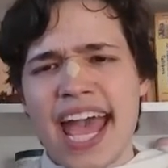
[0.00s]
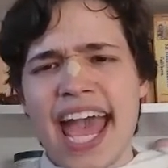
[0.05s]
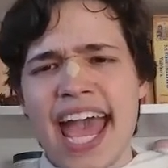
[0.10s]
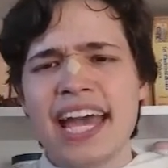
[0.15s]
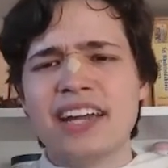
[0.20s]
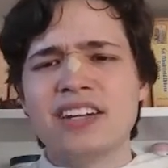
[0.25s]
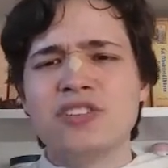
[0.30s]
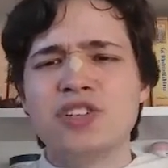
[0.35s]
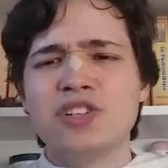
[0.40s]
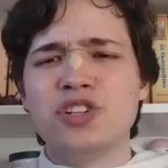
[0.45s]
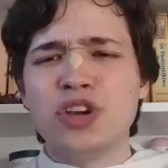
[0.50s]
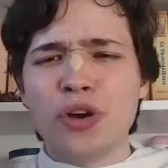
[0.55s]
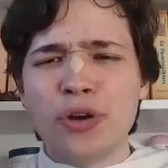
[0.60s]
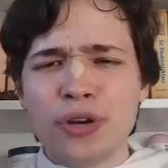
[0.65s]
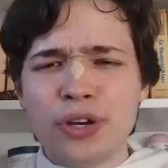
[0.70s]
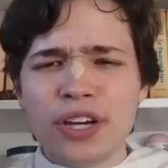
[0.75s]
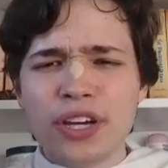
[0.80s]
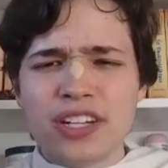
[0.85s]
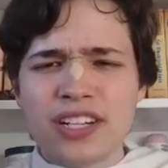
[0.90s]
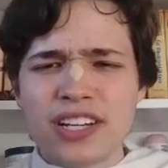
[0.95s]
And
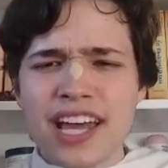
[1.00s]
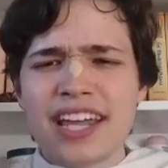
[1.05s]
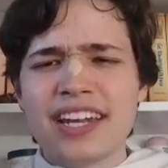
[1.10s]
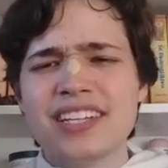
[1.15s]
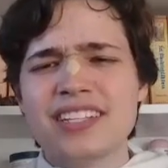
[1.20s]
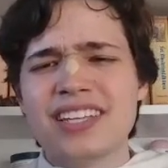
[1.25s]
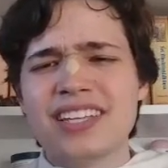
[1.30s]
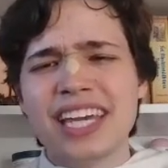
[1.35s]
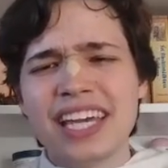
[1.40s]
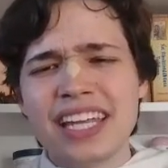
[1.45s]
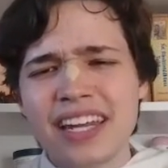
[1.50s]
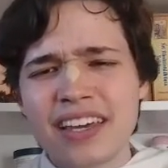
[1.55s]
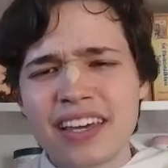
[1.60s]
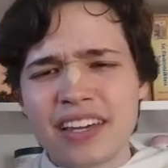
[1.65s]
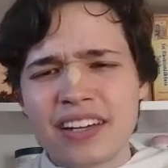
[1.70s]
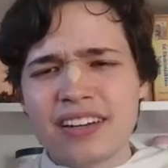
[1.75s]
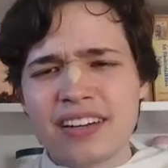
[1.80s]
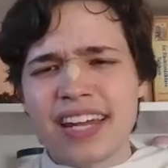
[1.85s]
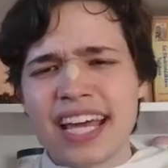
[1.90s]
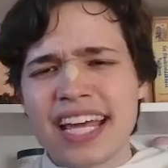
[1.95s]
yogurt, and is eating
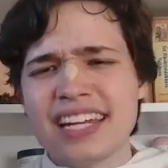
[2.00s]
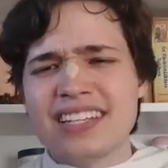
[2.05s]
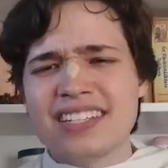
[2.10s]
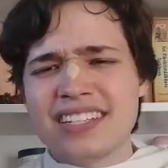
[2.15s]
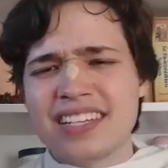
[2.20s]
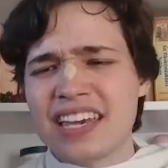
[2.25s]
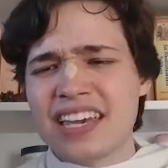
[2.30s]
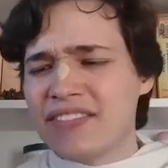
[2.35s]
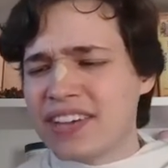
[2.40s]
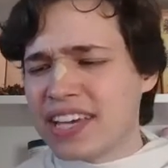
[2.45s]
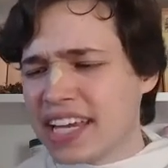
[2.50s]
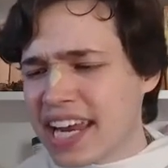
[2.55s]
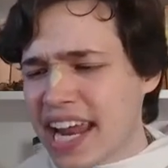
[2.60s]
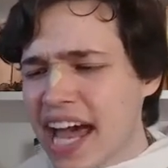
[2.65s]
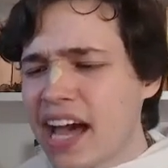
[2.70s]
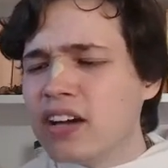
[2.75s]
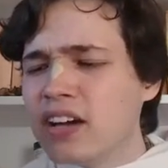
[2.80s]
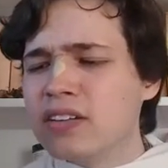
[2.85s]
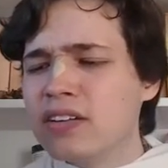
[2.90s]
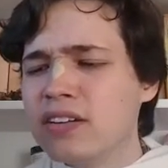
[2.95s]
it, and is giving it
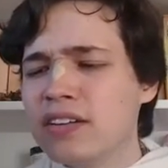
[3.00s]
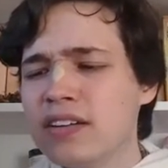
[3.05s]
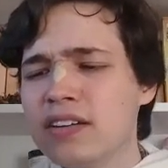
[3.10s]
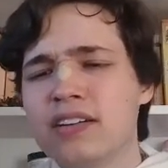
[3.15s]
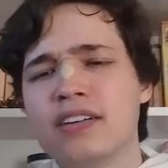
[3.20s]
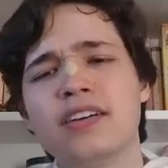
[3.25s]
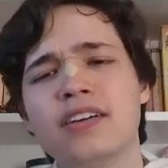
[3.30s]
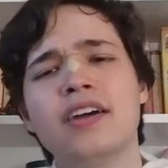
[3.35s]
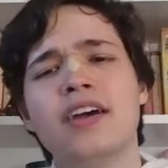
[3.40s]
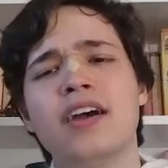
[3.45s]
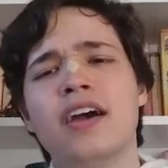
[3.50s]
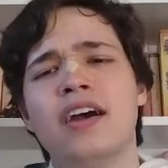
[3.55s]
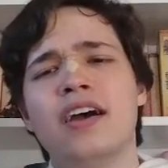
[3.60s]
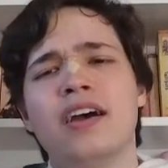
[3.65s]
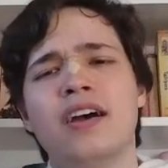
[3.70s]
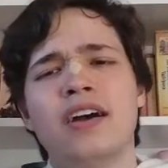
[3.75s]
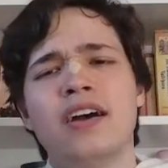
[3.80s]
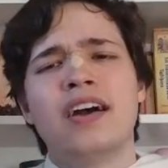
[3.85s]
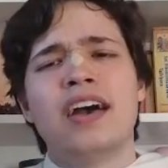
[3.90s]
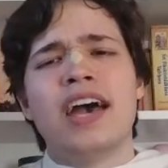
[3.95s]
out.
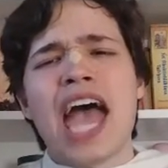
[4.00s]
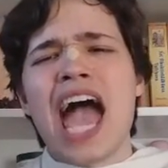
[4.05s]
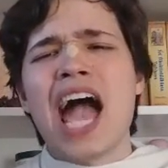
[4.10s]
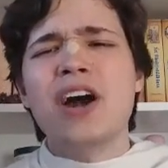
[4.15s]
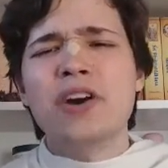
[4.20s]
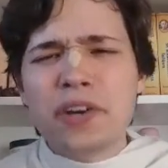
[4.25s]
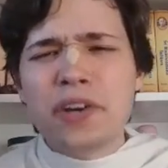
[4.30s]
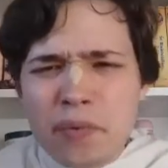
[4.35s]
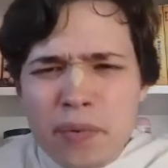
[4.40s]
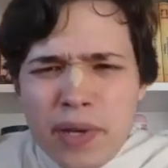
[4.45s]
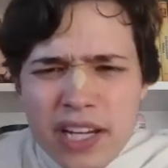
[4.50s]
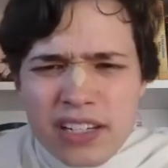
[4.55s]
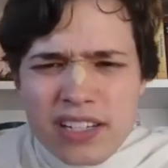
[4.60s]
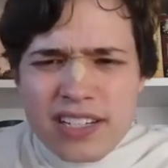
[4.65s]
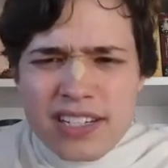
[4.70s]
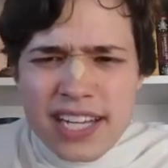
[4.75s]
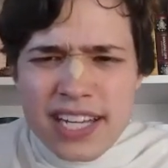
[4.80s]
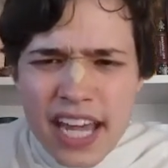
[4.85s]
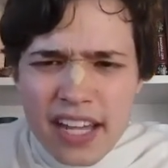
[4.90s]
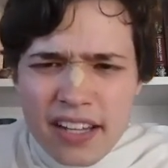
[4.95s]
How can we
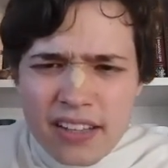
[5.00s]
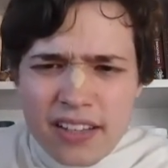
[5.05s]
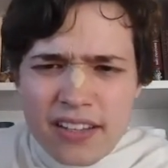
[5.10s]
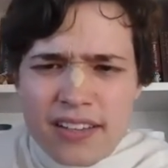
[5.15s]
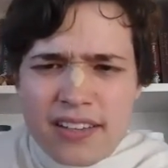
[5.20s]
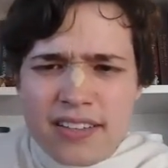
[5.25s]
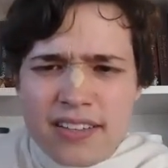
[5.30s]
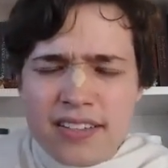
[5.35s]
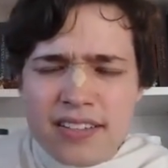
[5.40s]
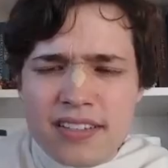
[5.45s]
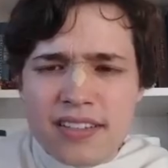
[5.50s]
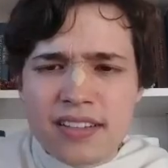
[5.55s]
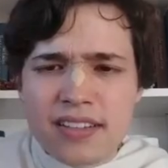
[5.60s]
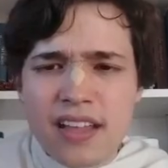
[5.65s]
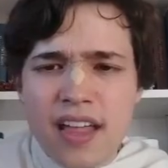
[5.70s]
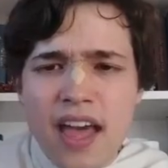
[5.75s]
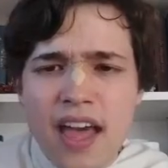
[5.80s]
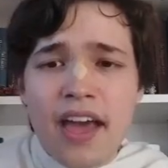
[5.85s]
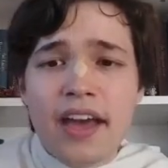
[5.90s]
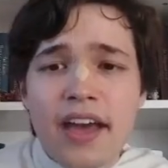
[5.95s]
understand this?
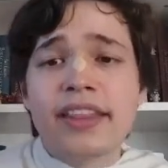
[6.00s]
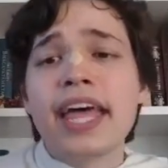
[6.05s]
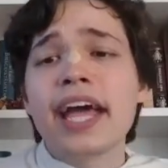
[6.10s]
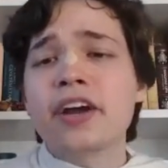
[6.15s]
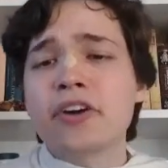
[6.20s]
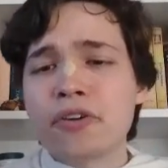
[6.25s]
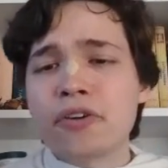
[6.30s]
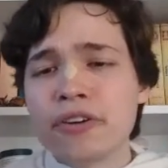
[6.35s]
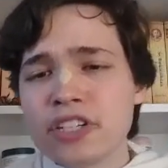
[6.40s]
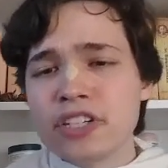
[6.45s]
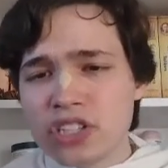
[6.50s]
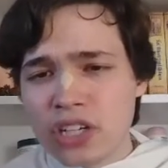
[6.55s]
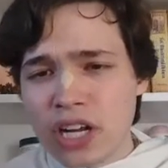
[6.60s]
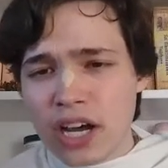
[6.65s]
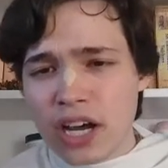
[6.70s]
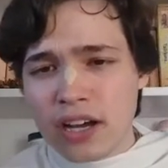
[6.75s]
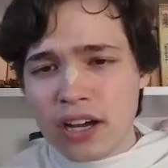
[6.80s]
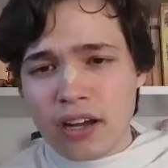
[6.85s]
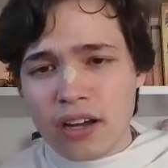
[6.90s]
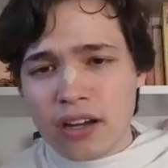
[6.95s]
That
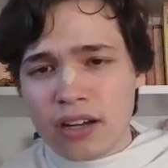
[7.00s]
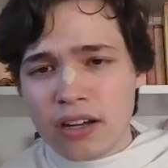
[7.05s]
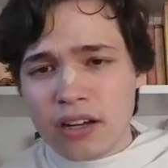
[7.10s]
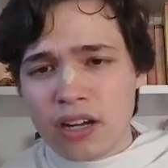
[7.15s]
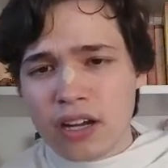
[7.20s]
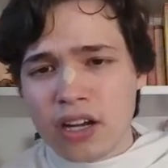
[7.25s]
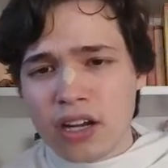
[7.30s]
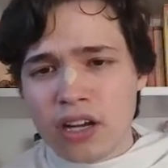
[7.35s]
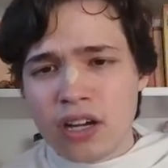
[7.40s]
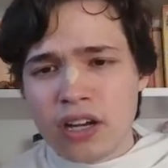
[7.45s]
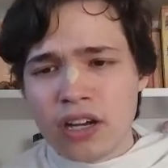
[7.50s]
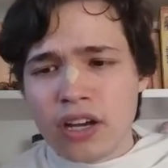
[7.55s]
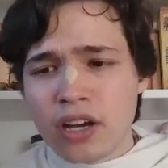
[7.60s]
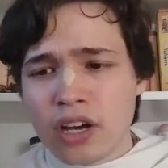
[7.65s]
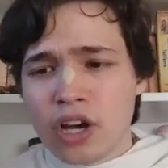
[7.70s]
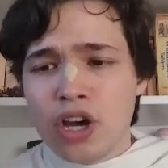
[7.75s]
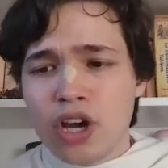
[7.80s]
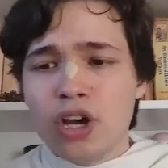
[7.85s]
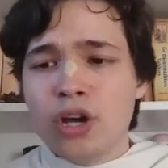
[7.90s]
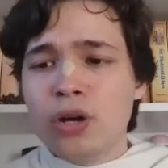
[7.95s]
Krishna,
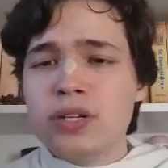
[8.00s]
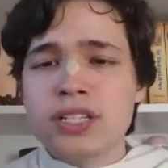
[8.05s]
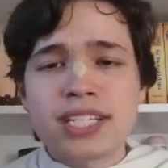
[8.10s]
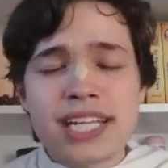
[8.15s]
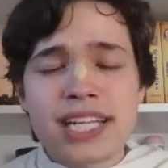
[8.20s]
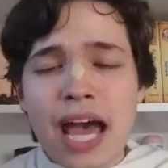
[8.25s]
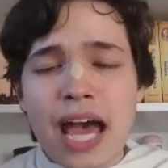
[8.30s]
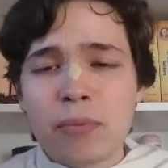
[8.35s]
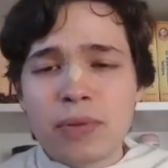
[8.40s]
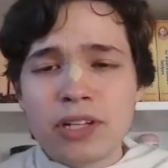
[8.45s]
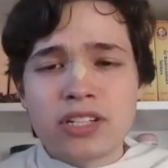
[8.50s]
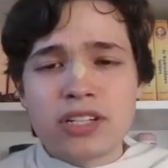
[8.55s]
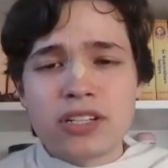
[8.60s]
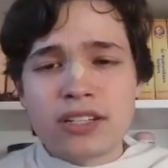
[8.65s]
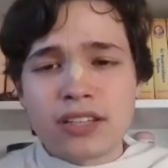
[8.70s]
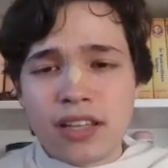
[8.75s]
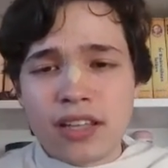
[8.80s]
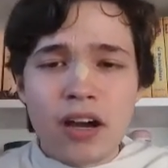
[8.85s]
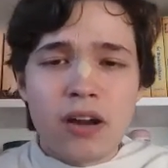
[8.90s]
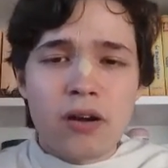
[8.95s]
who establishes
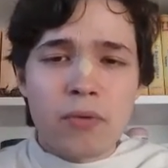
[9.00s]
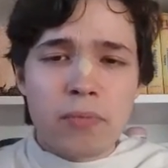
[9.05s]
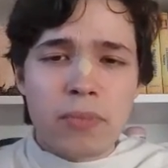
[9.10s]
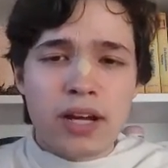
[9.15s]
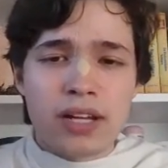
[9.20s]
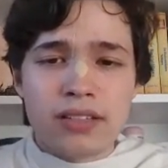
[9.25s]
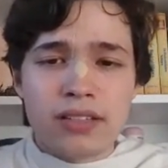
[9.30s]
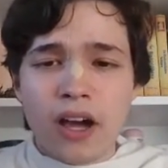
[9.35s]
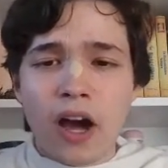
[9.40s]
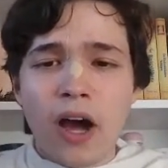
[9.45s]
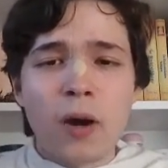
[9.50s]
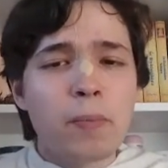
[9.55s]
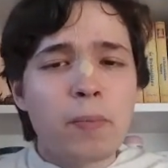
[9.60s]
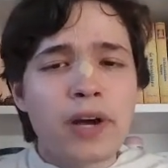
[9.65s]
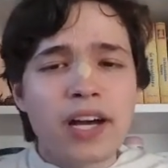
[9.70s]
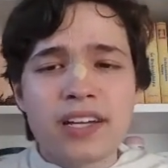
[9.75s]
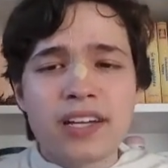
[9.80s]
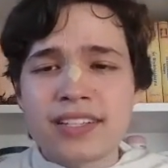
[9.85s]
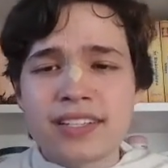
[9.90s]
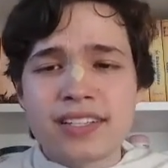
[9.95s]
dharma. Dharma
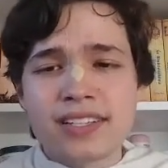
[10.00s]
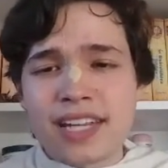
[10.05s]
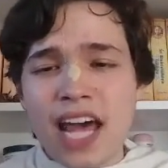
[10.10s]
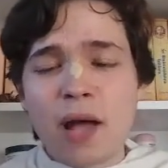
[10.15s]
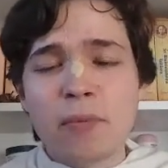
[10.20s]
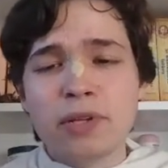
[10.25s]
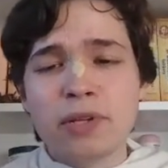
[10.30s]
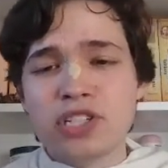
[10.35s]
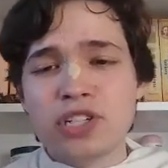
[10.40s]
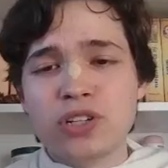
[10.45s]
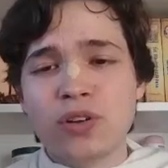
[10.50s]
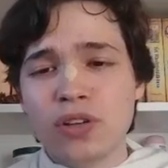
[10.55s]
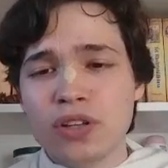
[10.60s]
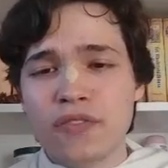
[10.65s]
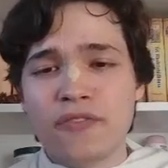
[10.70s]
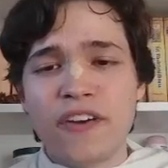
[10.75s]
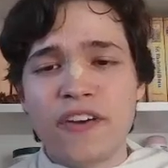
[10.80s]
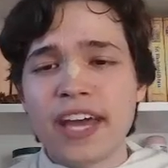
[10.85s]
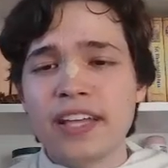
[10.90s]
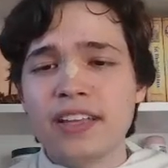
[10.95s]
is established in all the
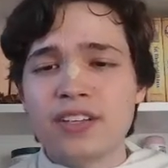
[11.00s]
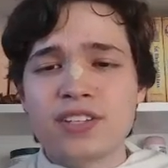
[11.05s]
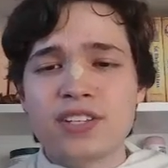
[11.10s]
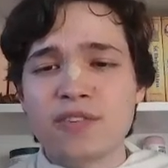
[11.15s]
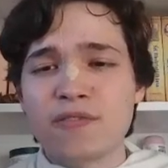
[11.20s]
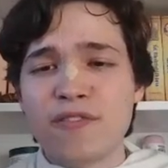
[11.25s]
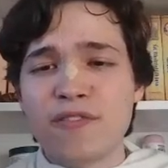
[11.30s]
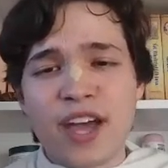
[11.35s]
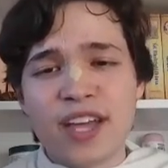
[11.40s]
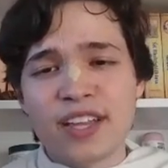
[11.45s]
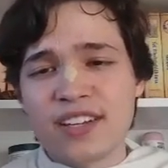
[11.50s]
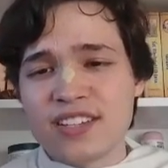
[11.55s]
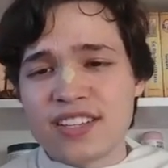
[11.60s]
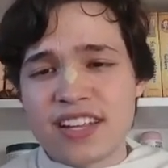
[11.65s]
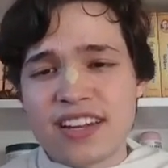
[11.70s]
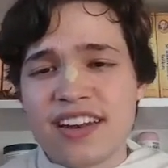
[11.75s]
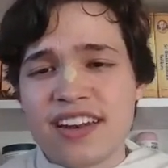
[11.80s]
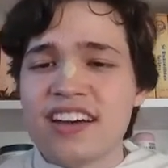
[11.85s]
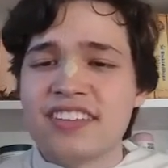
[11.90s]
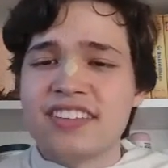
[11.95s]
Vedas, and Vedas are
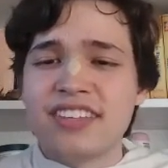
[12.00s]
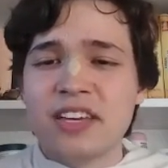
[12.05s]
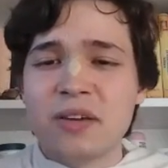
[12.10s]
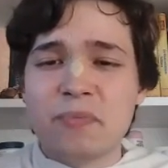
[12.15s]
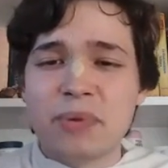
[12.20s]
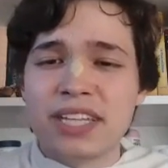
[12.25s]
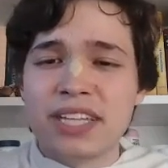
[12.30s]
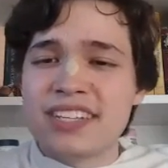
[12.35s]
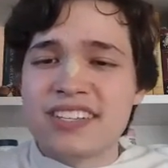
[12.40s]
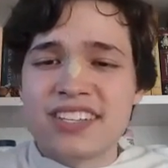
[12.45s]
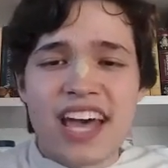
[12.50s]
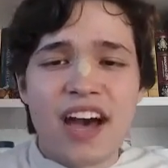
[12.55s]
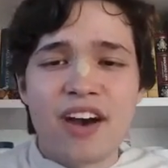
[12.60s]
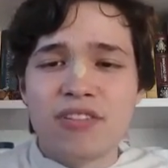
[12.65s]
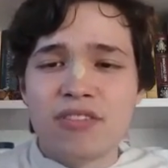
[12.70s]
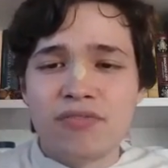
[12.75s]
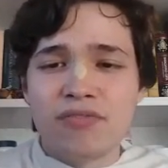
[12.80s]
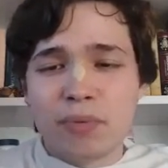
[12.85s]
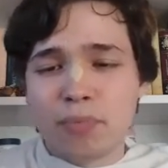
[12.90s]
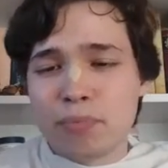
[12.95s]
nothing but the
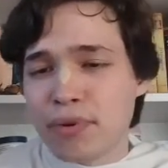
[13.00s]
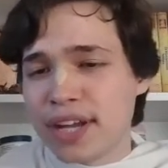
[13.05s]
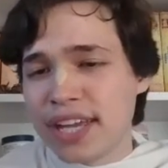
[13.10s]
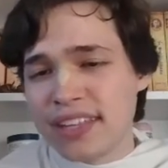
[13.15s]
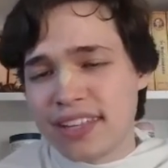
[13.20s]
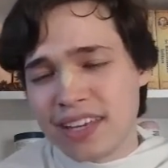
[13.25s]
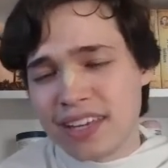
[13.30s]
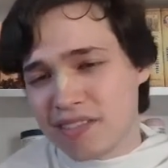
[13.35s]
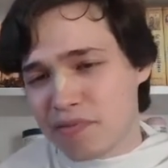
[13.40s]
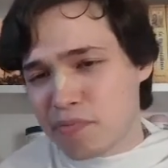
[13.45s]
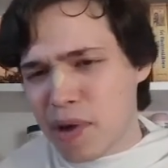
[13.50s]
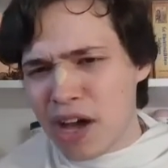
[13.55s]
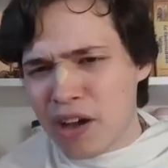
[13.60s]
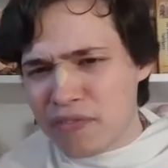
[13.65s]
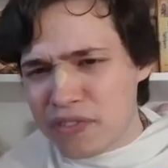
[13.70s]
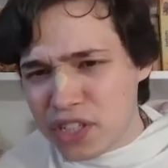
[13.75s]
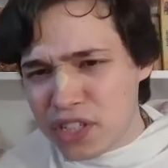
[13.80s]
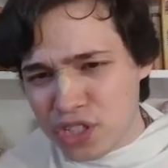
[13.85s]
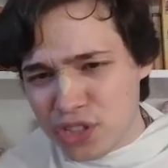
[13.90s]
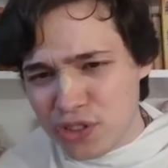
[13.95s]
sound of the breathing of
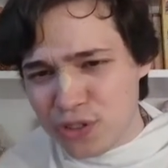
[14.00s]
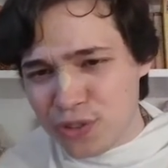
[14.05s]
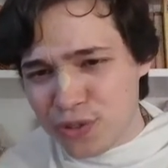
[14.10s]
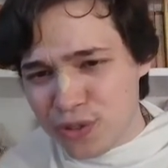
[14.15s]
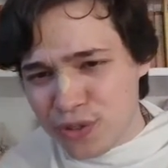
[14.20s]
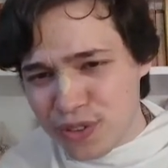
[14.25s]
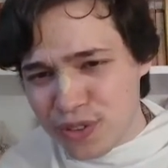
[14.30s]
Mahavishnu.